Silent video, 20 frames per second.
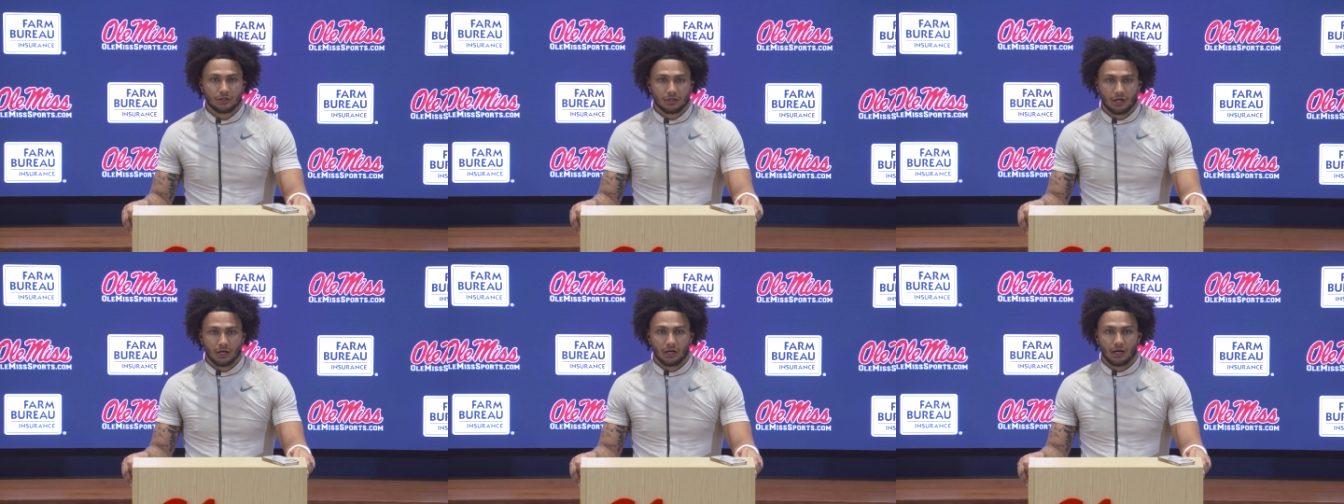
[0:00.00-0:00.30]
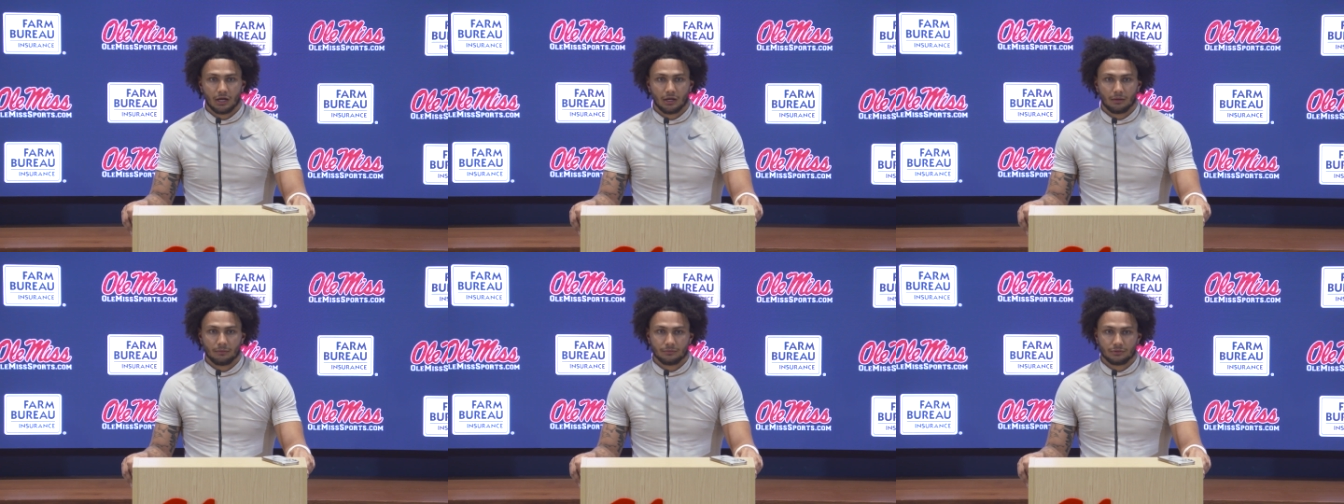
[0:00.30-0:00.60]

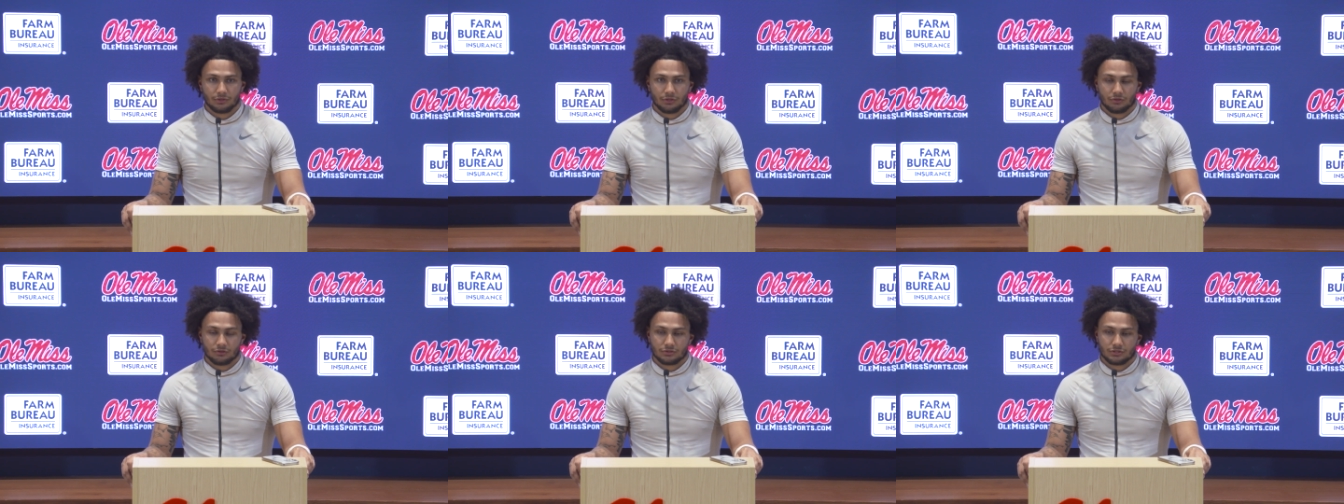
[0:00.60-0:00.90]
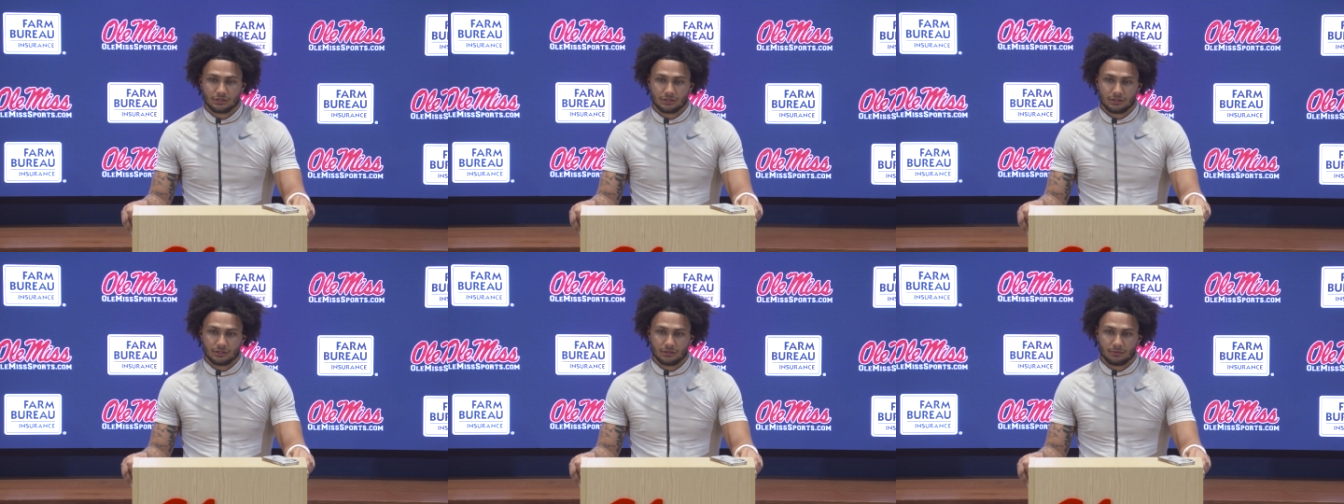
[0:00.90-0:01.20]
Um, you know,
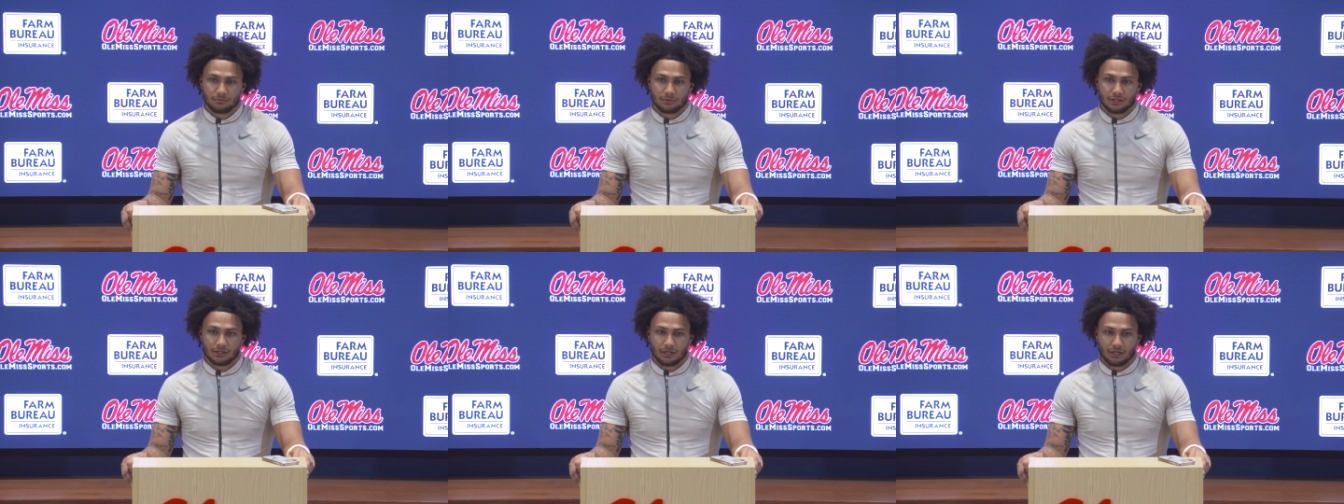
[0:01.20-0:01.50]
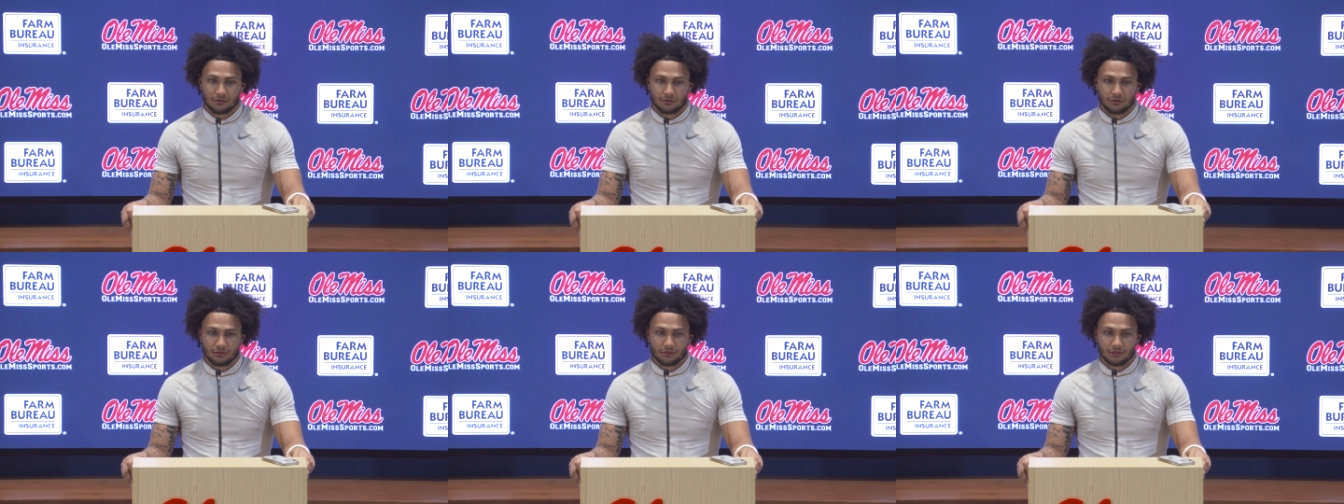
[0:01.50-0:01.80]
seeing him get
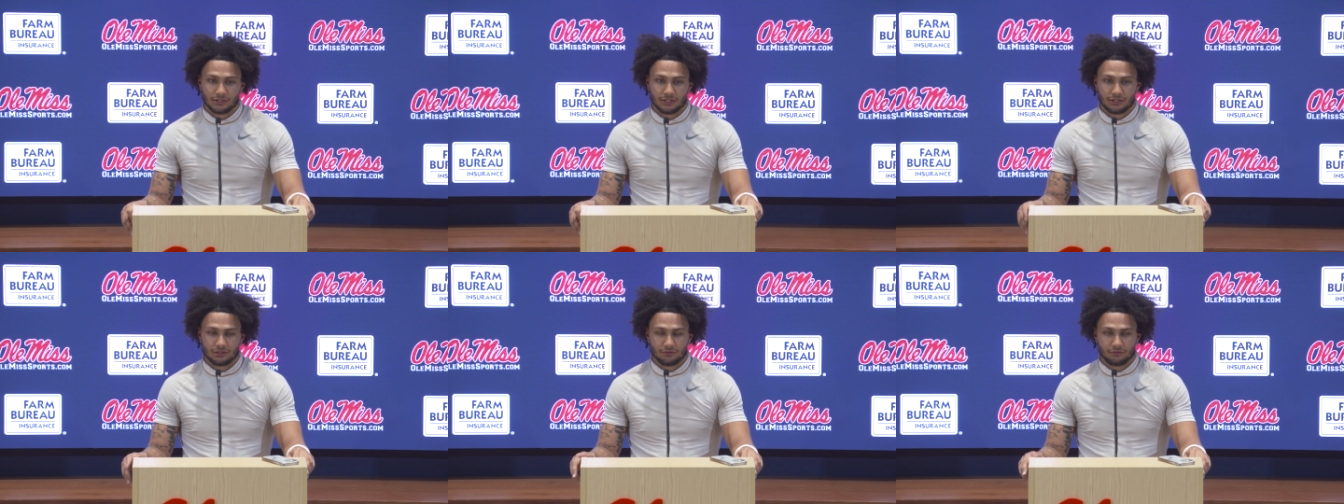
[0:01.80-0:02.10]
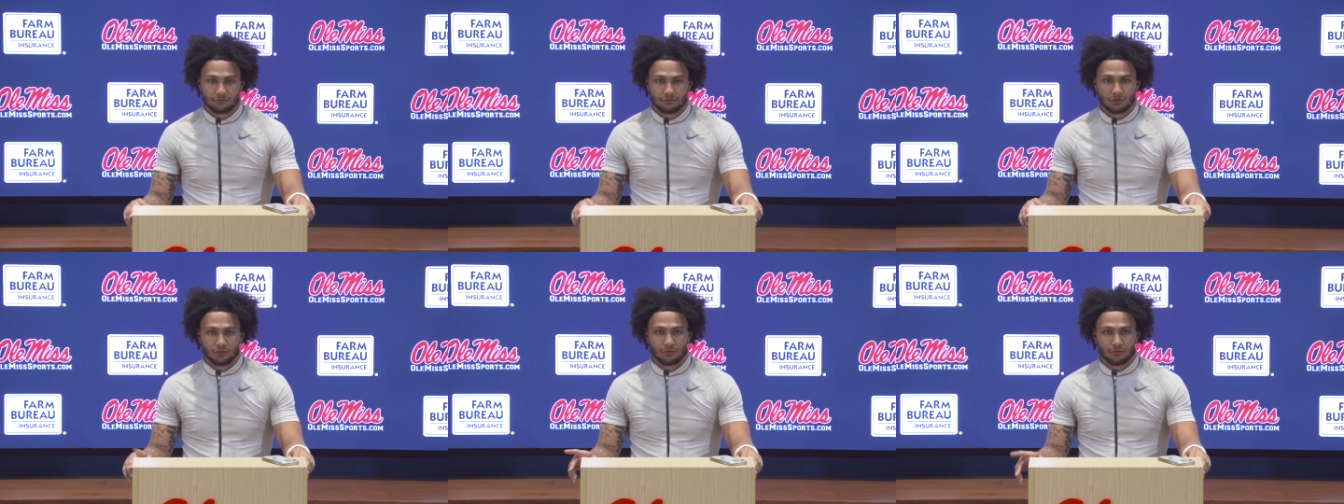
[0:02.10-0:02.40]
out there and get in the
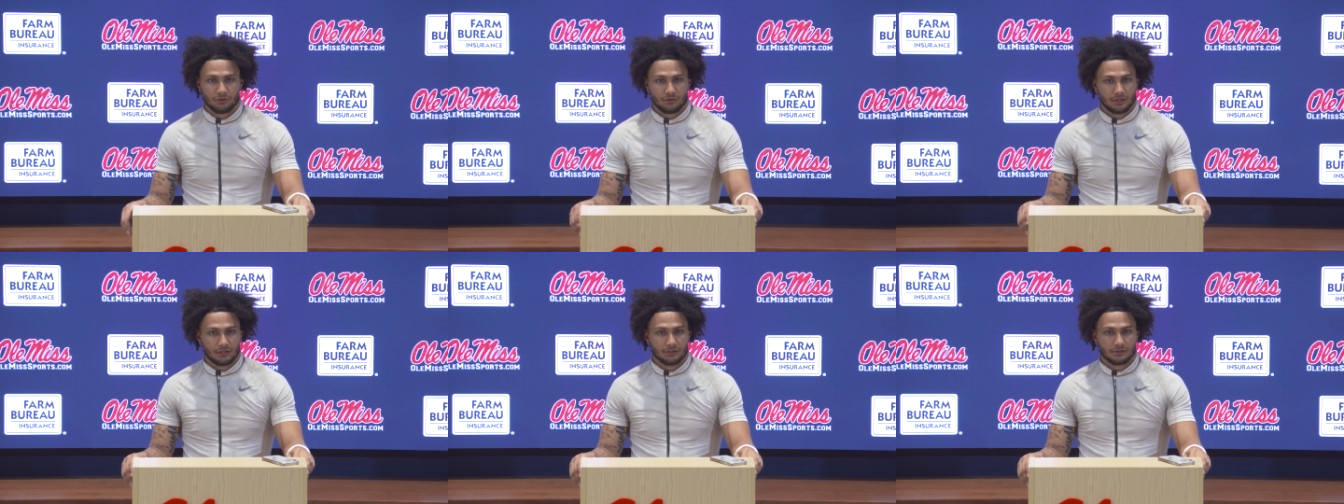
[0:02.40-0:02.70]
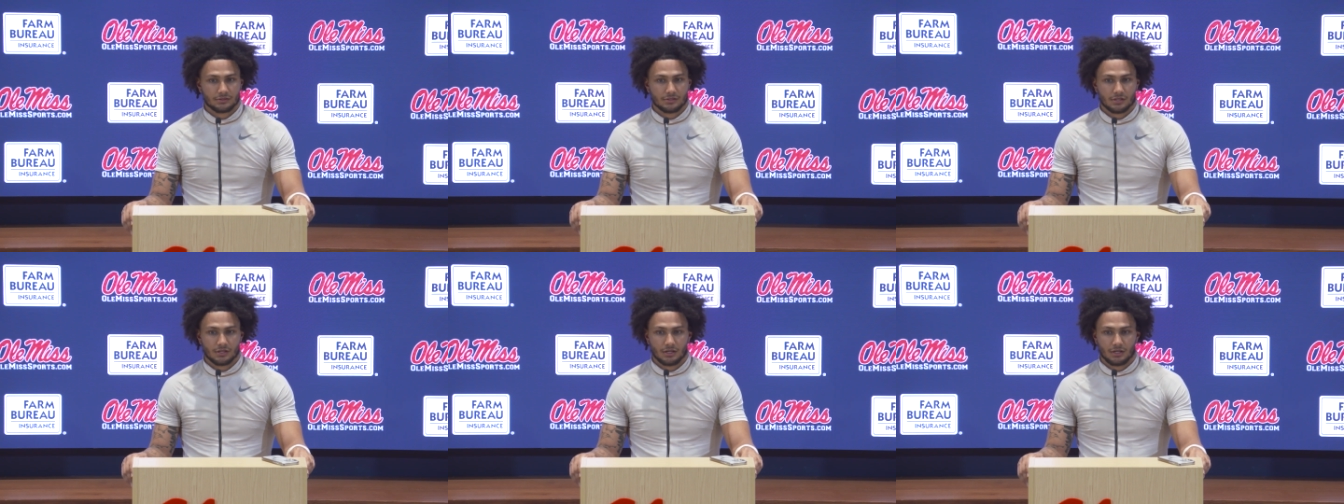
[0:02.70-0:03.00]
flow of
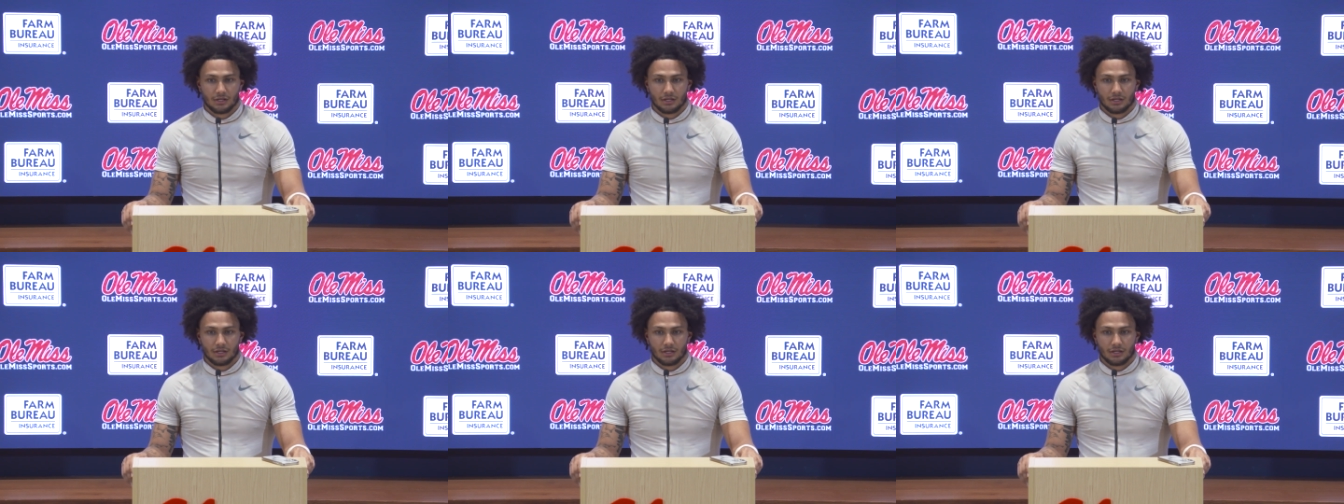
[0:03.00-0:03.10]
things,